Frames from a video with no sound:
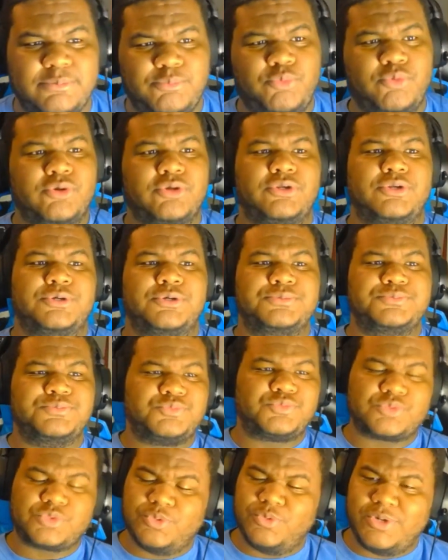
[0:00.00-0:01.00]
important,
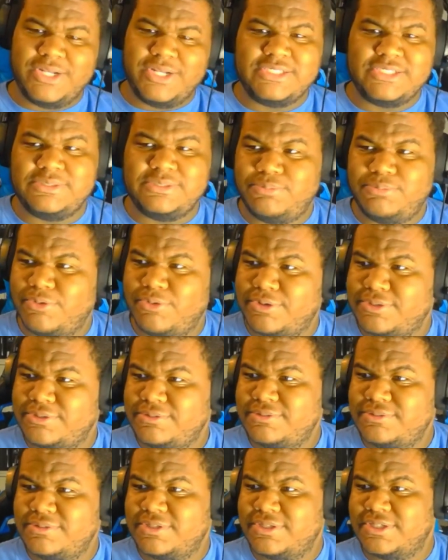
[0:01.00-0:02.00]
though. What is
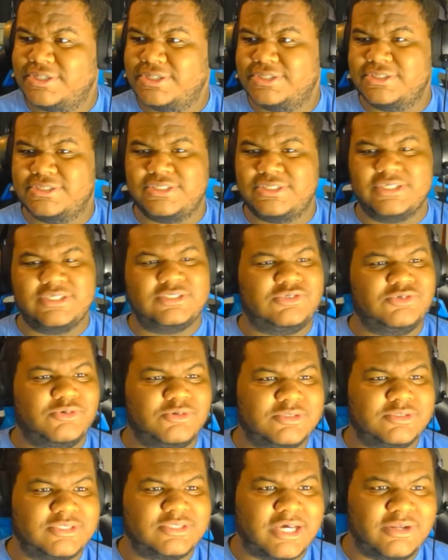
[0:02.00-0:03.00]
important is the
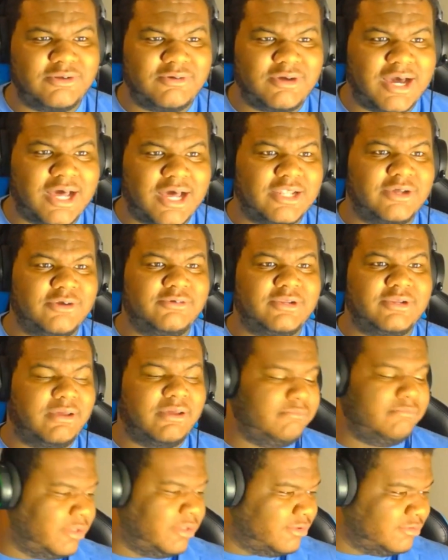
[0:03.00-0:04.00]
suicidal. I learned that
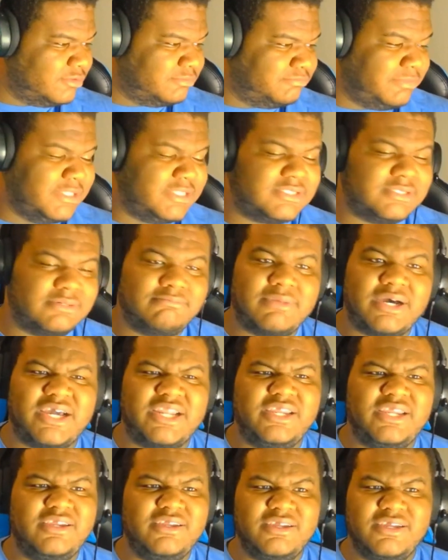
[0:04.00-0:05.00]
Migos beat
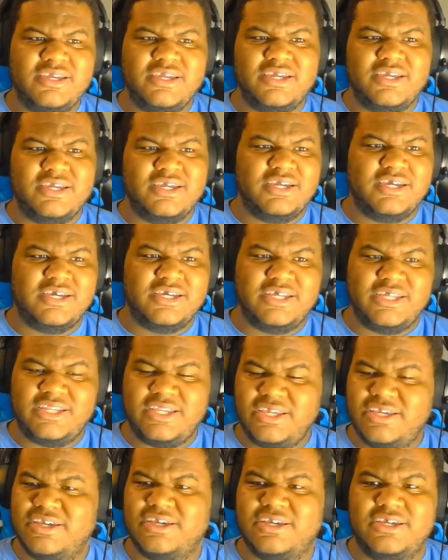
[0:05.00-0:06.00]
somebody.
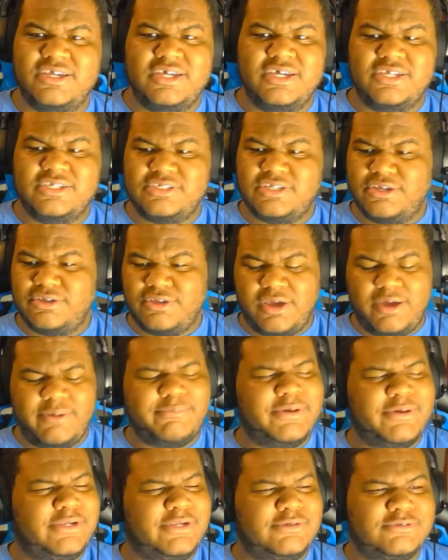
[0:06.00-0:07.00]
Yeah. So, y'all
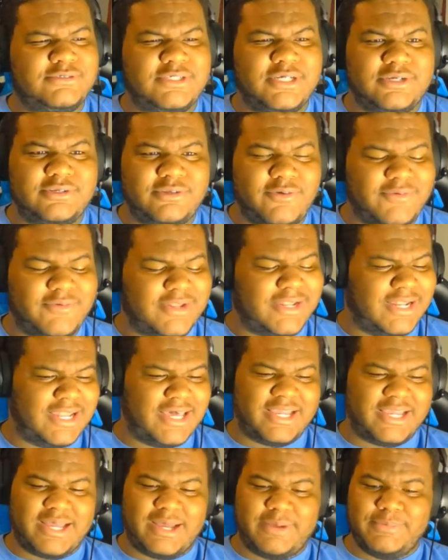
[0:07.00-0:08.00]
brand new channel. Don't forget to
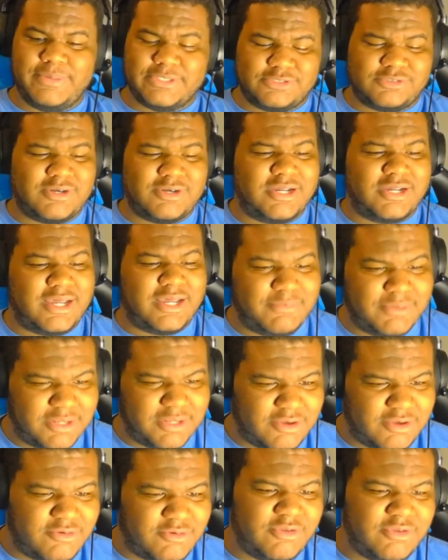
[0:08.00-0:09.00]
like, comment, and subscribe down
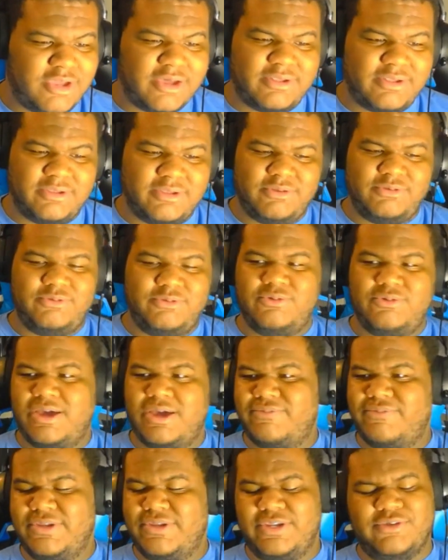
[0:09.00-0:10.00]
below. If you
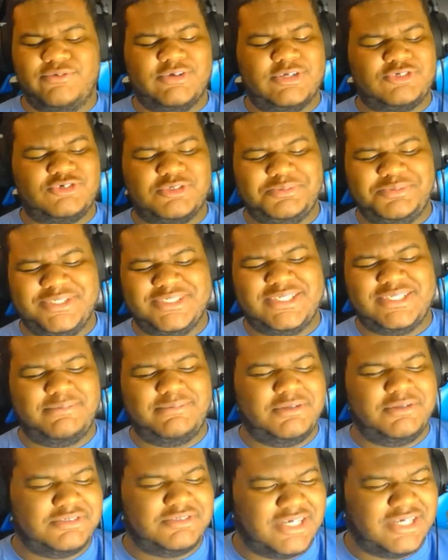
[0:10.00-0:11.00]
have any of the questions, please down
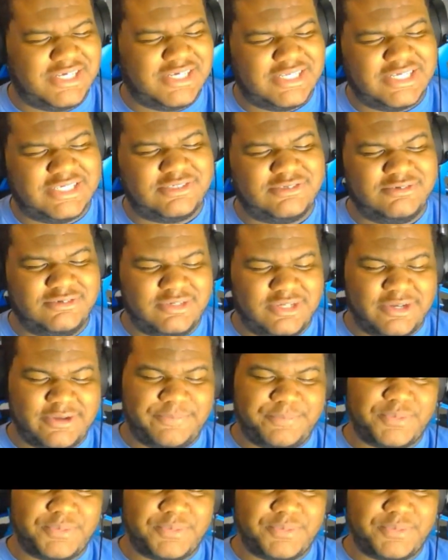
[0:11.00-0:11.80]
below so I can get that to you. Yeah.